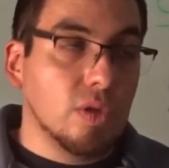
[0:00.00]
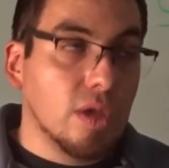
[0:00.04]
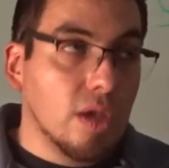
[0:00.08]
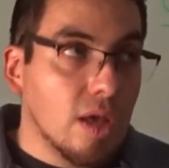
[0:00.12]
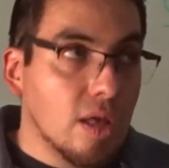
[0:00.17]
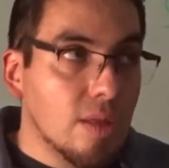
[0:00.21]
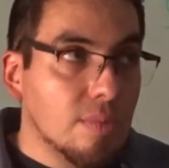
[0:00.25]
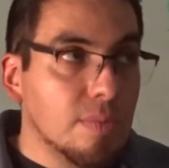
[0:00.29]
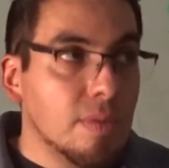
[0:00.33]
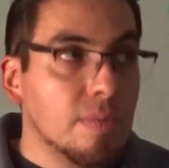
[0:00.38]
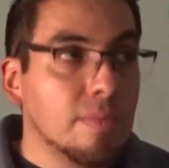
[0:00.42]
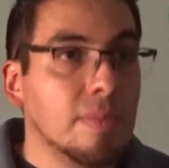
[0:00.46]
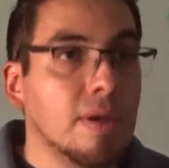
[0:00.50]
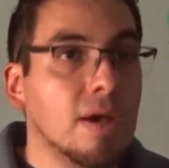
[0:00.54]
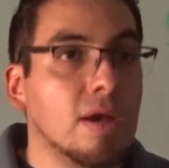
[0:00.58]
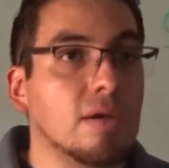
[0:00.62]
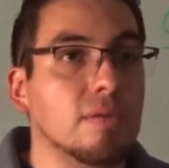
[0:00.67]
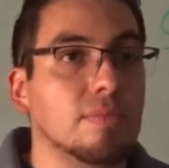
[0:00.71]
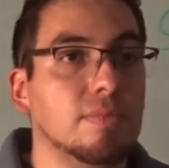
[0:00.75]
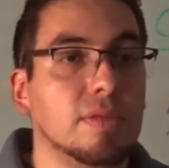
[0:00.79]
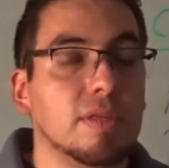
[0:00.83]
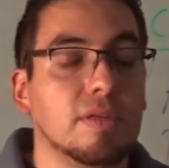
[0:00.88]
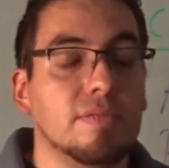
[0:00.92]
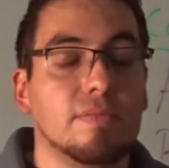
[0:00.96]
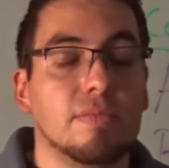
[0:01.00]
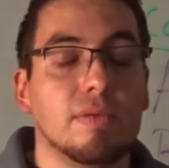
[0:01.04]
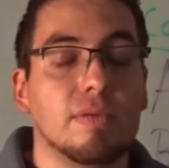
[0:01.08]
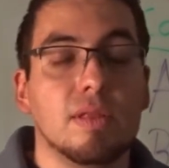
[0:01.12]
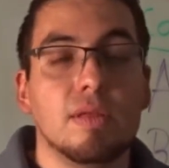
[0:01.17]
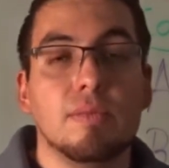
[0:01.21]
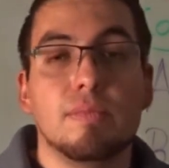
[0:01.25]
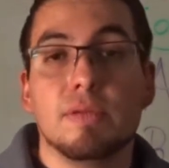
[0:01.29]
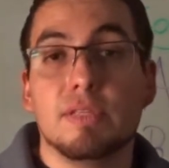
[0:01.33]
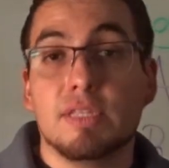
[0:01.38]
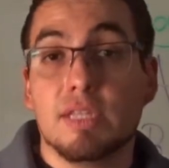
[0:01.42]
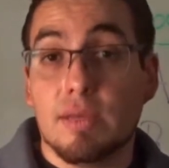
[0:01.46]
help him out,
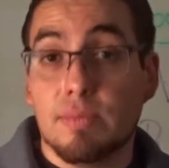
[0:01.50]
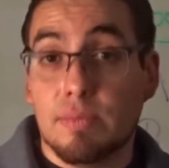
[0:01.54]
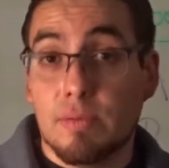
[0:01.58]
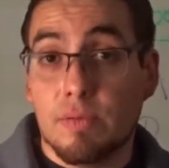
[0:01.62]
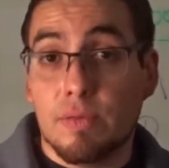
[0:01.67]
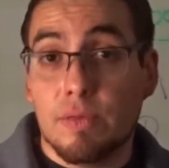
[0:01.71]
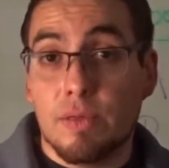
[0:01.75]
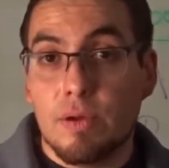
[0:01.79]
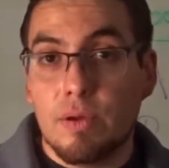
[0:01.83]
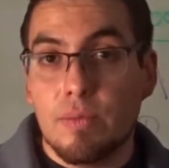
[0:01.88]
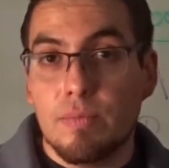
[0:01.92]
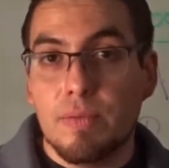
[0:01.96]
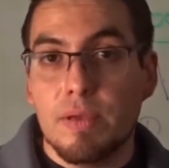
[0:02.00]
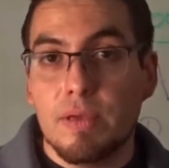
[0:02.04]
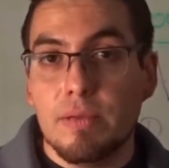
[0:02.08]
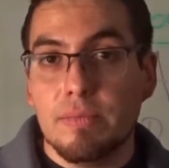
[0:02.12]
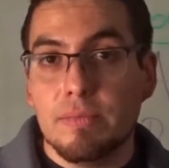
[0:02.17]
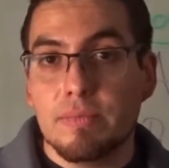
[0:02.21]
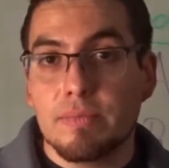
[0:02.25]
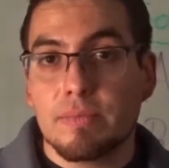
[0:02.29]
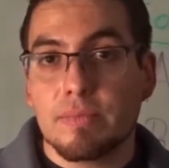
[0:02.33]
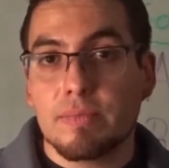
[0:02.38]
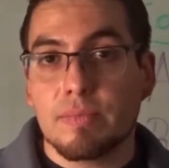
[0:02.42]
develop a type of therapy,